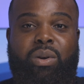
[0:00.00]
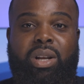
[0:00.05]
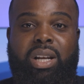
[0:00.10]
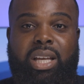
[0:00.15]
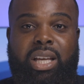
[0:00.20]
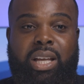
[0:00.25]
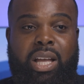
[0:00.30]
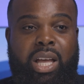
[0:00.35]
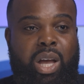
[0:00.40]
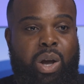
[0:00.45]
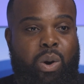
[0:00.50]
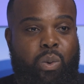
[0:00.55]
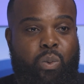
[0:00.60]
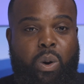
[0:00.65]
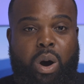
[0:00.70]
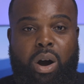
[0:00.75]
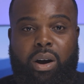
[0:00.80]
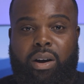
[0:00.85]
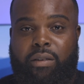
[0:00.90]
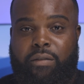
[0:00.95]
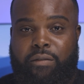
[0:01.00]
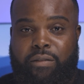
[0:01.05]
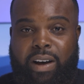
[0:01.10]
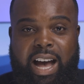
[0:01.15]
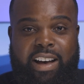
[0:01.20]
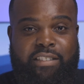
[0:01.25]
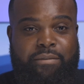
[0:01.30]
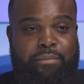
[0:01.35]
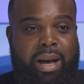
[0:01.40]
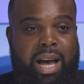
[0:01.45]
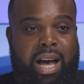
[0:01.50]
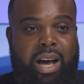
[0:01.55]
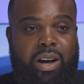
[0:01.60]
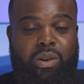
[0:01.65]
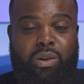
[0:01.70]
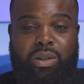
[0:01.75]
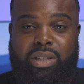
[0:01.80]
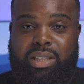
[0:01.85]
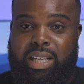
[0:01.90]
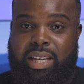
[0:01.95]
really walk 5
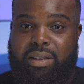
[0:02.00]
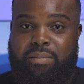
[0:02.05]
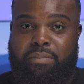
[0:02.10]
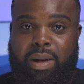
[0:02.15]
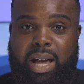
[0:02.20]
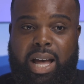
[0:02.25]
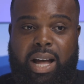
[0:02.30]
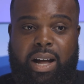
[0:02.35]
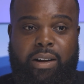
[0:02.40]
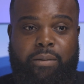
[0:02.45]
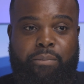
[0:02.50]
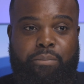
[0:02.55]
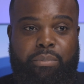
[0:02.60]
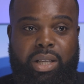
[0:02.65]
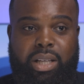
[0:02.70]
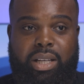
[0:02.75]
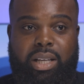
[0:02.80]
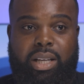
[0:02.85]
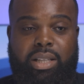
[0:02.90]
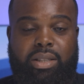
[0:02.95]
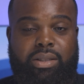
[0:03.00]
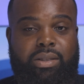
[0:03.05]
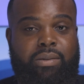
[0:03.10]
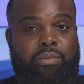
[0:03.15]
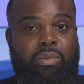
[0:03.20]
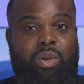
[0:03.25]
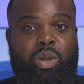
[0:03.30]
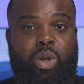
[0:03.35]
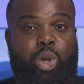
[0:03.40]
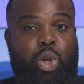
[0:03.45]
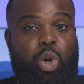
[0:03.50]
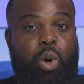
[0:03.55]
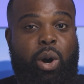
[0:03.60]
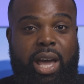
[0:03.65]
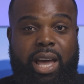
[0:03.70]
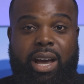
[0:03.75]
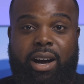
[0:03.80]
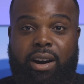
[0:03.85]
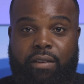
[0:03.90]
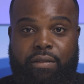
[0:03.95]
miles or 10 miles because your
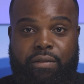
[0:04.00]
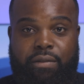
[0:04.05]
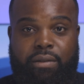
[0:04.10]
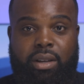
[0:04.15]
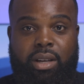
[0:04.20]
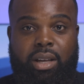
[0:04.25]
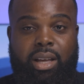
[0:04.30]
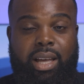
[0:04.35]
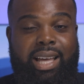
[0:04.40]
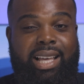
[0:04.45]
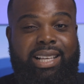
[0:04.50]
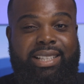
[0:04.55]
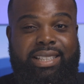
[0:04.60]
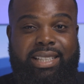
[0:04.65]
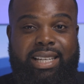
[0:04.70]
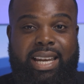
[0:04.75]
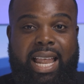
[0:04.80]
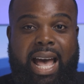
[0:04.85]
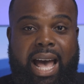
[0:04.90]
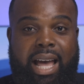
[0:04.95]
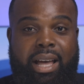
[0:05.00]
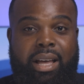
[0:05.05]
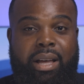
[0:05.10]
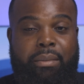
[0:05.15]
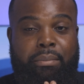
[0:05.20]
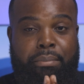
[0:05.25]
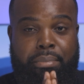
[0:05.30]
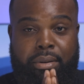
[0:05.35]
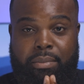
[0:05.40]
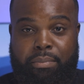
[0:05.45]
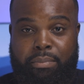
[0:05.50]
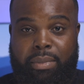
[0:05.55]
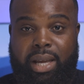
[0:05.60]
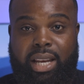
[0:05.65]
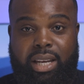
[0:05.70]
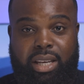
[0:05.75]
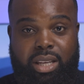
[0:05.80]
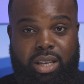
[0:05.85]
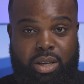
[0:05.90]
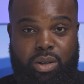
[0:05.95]
health is not
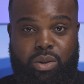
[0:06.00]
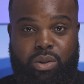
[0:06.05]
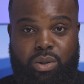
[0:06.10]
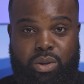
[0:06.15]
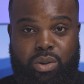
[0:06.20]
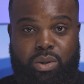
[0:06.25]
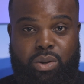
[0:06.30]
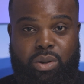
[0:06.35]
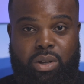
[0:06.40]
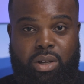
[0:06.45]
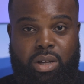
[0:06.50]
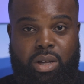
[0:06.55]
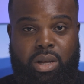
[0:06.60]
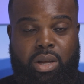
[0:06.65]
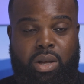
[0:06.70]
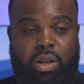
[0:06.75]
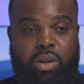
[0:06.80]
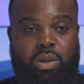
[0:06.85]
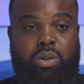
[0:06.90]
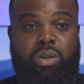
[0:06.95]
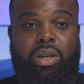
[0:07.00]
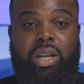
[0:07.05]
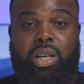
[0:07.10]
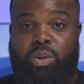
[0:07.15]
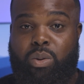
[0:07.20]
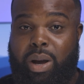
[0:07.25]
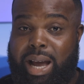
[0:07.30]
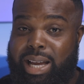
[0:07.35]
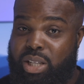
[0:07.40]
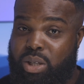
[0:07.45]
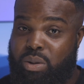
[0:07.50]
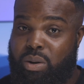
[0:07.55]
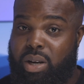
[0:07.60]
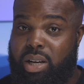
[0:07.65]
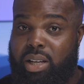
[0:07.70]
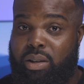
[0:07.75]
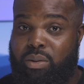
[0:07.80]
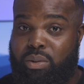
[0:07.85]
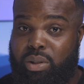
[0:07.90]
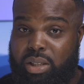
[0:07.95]
permitting you to. So that's why
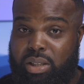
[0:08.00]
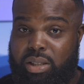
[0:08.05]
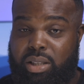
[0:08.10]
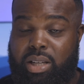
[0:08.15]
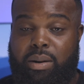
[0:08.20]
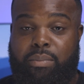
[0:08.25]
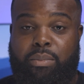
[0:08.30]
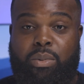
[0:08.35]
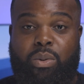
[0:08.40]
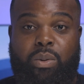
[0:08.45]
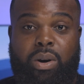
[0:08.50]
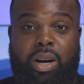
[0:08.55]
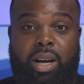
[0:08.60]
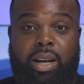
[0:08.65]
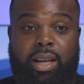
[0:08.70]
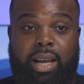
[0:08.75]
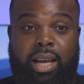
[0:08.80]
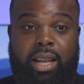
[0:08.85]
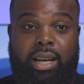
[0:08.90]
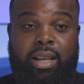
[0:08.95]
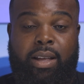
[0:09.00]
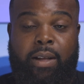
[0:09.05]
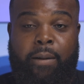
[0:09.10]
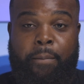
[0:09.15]
training, which is number one, and